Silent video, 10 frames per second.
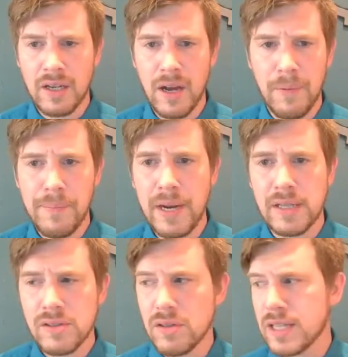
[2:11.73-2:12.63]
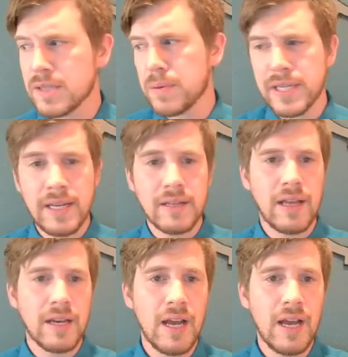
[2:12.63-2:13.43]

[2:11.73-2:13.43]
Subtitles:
couple minutes. So let's pretend that